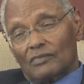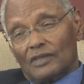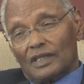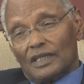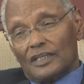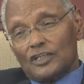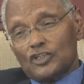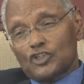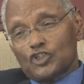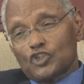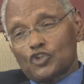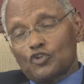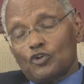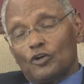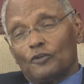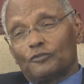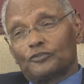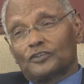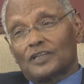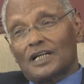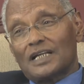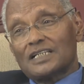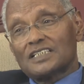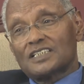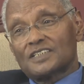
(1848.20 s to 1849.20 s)
issue of
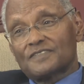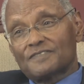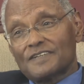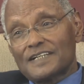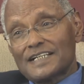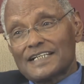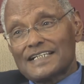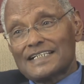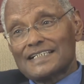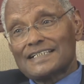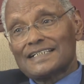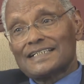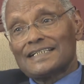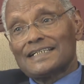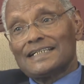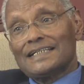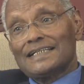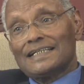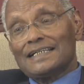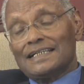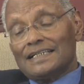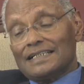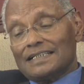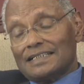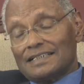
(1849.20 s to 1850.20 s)
transferring
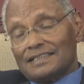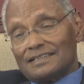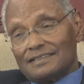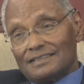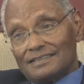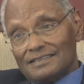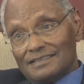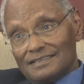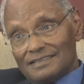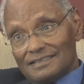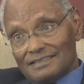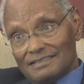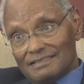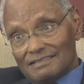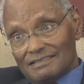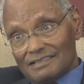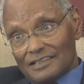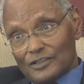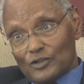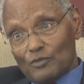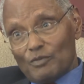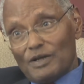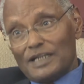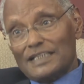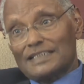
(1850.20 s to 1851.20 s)

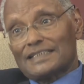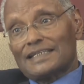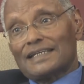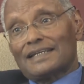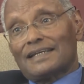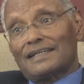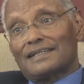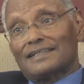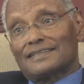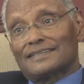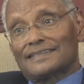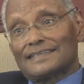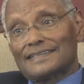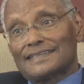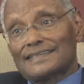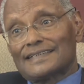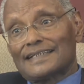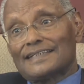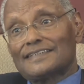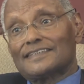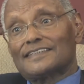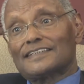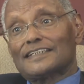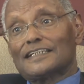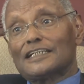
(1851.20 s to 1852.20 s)
humanitarian
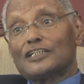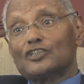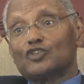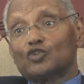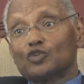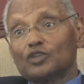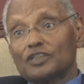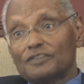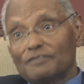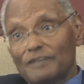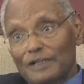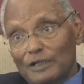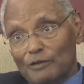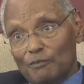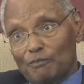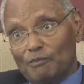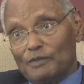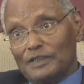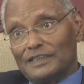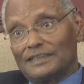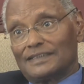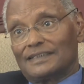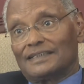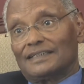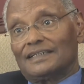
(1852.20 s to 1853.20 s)
assistance into
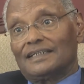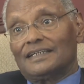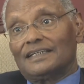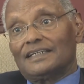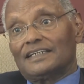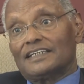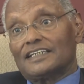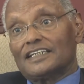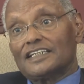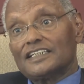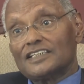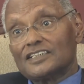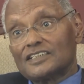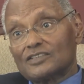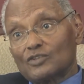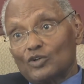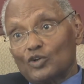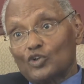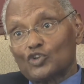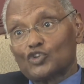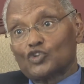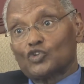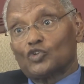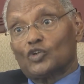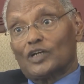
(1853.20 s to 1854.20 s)
development is
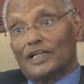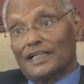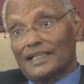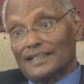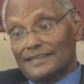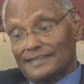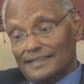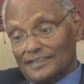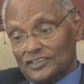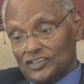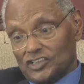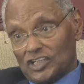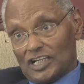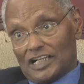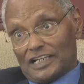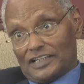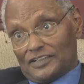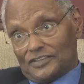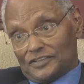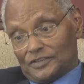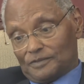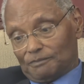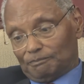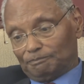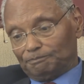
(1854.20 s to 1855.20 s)
also another
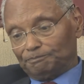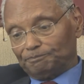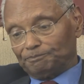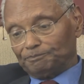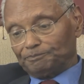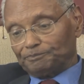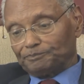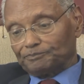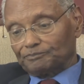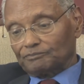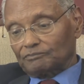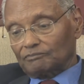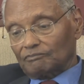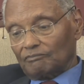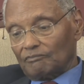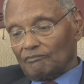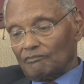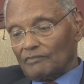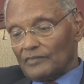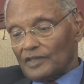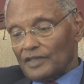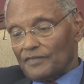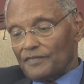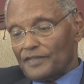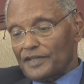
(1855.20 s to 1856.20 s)
challenge.
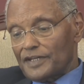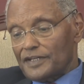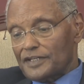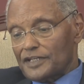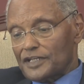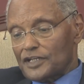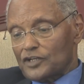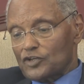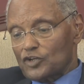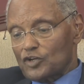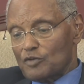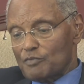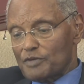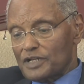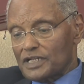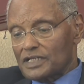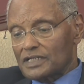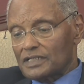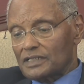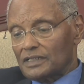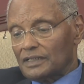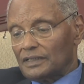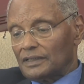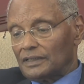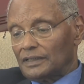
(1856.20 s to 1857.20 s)
Then economic
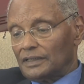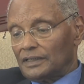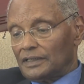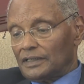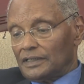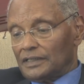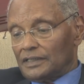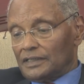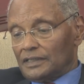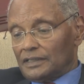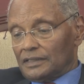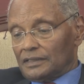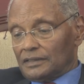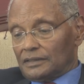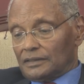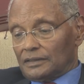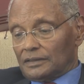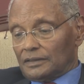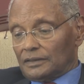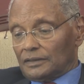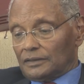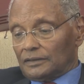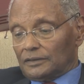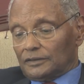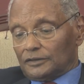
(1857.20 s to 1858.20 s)

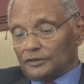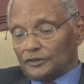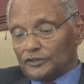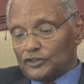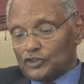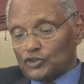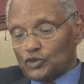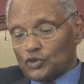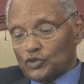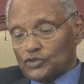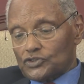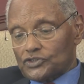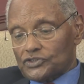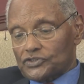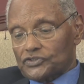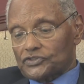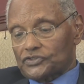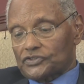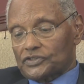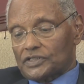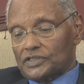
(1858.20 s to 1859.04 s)
resources,